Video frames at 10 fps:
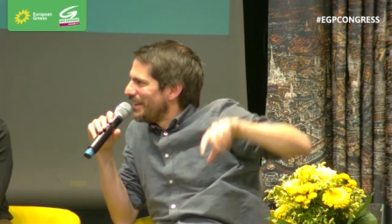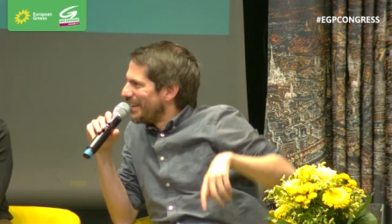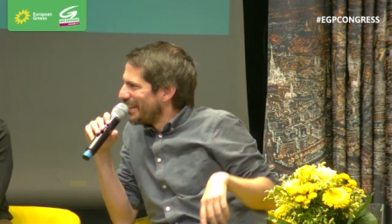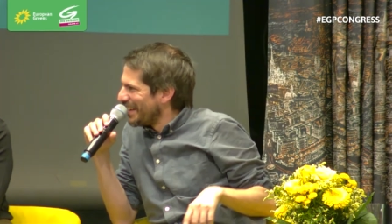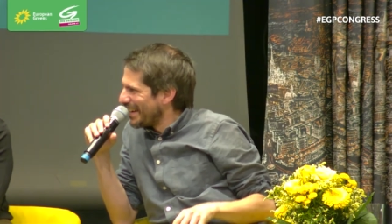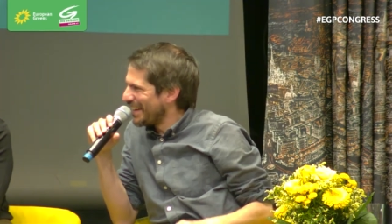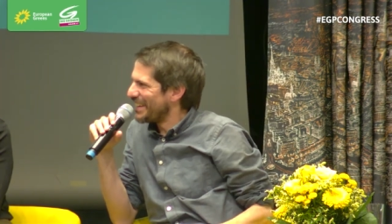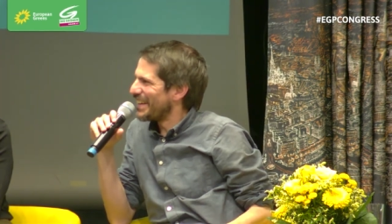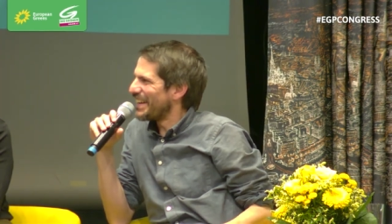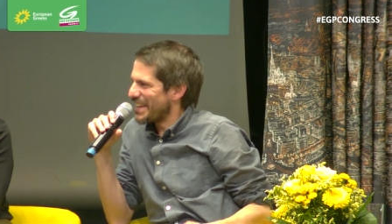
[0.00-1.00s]

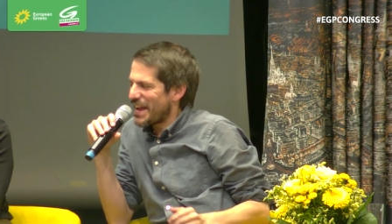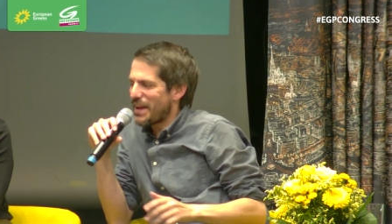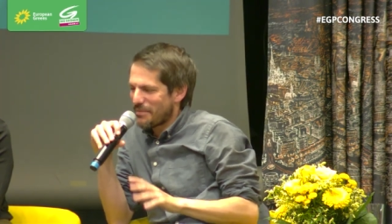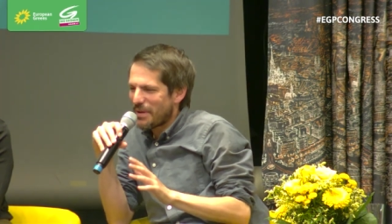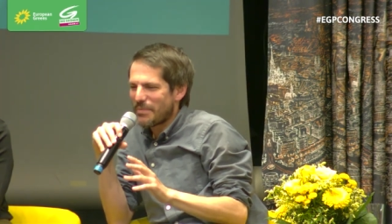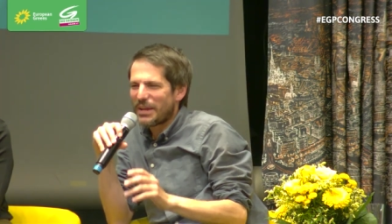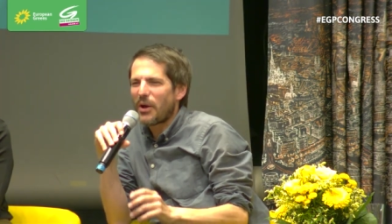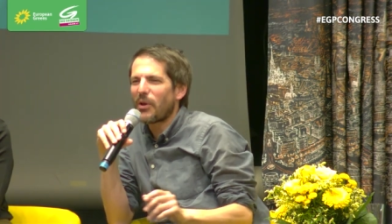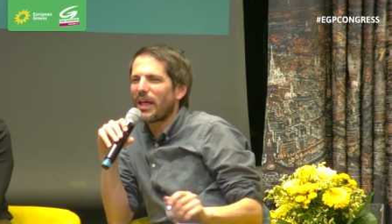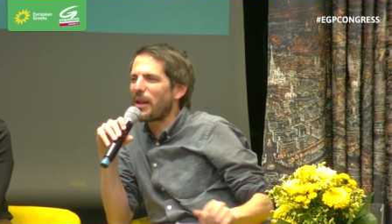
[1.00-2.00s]

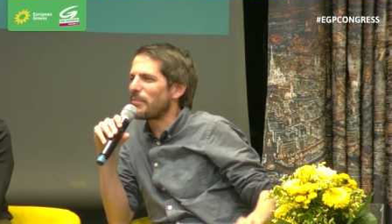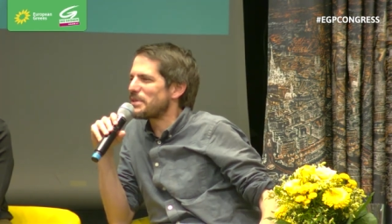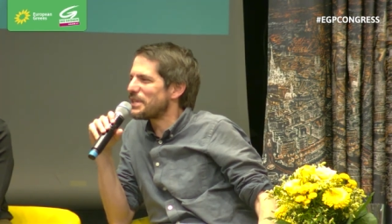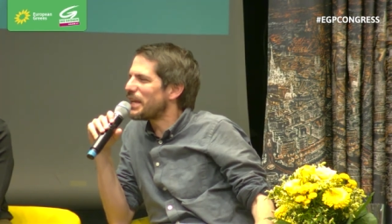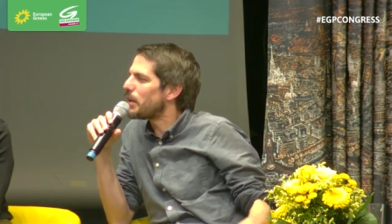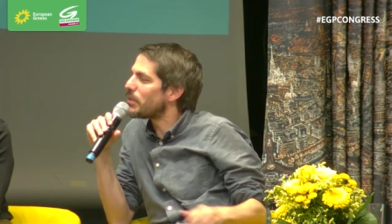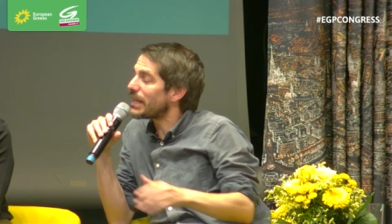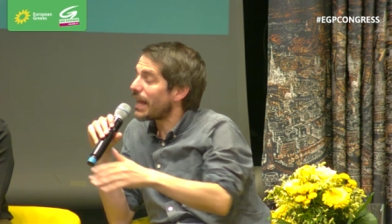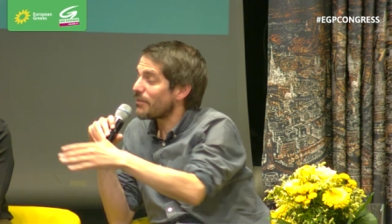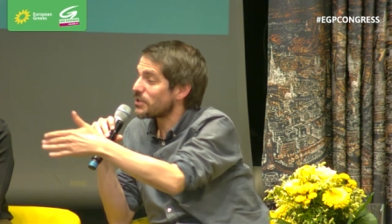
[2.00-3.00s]
All help is needed. But I
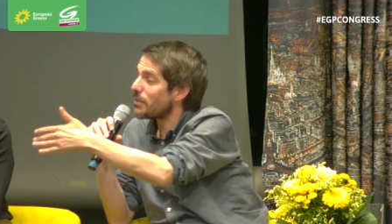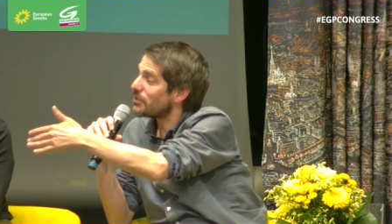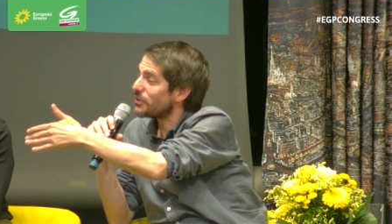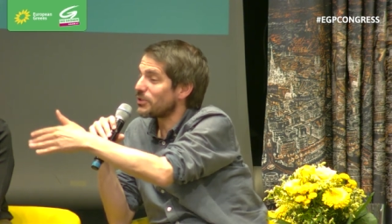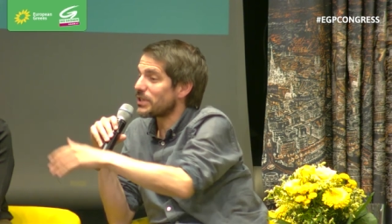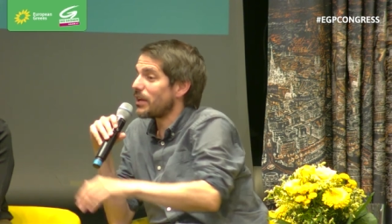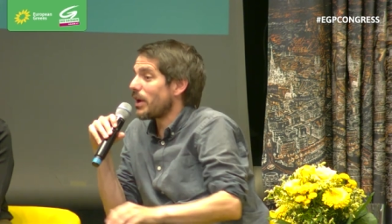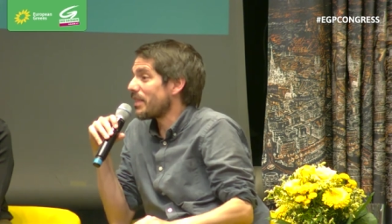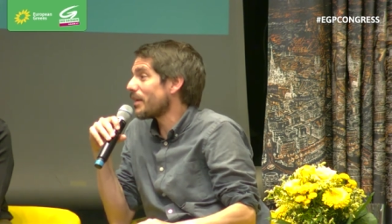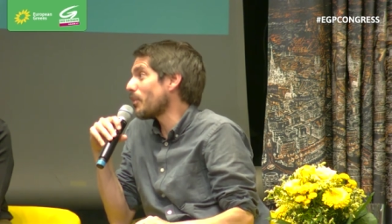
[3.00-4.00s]
have something to tell you.
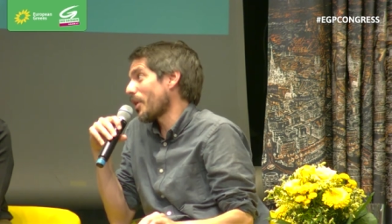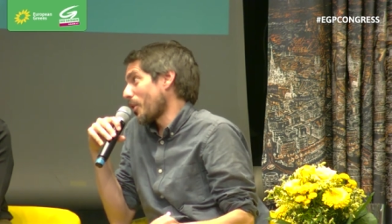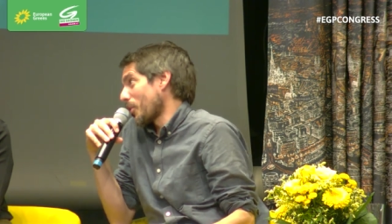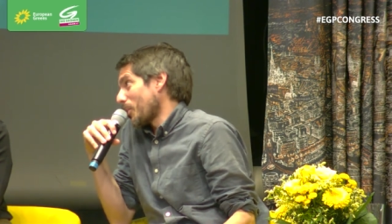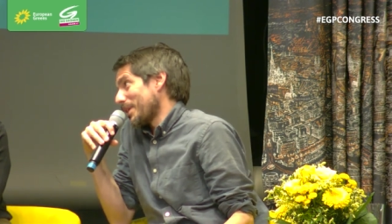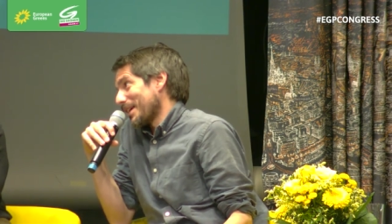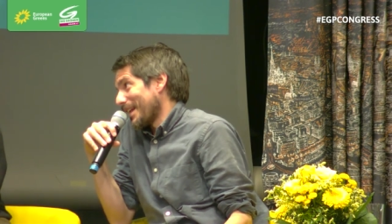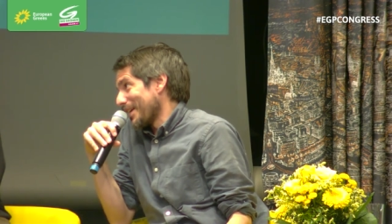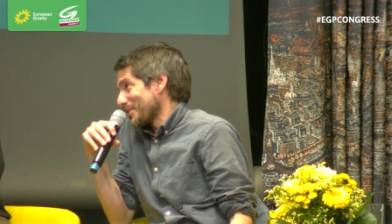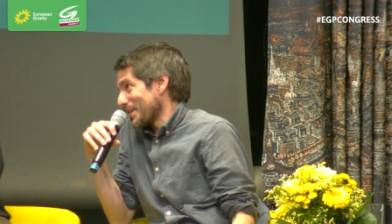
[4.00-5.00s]
I think we are going to win the
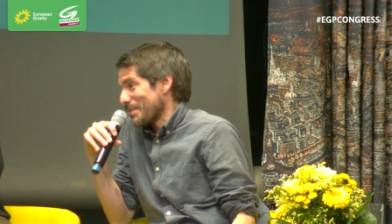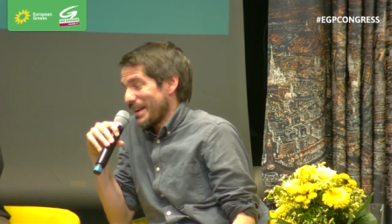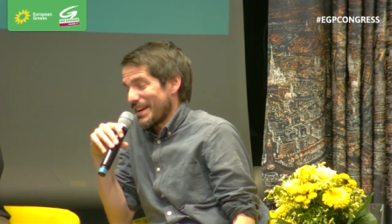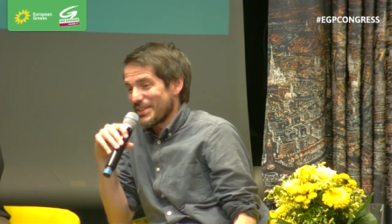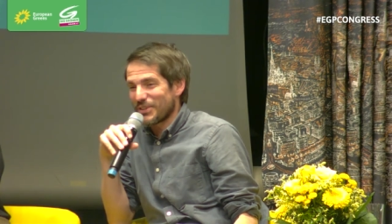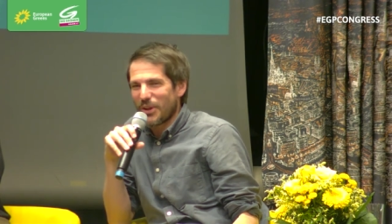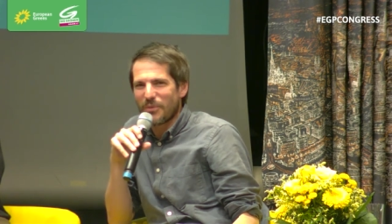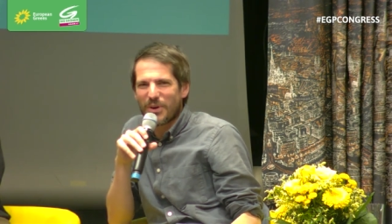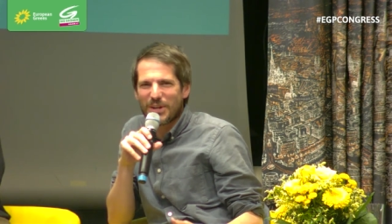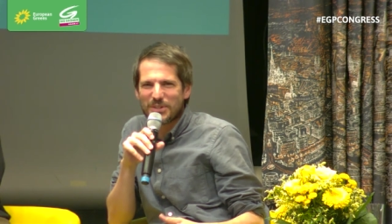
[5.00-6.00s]
election, Melanie, so don't
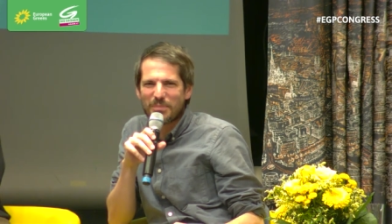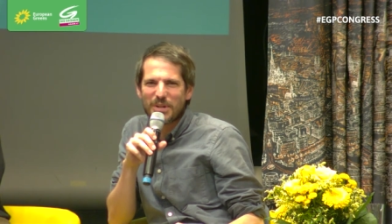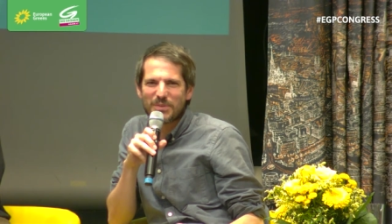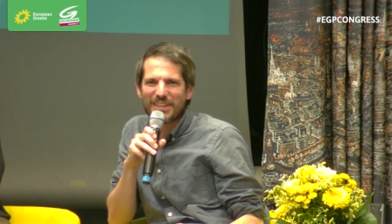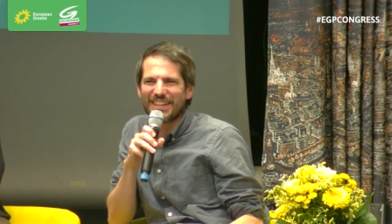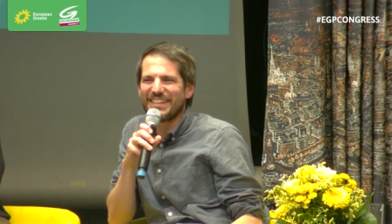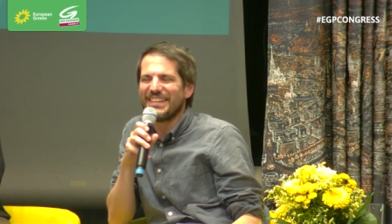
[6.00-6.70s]
worry too much about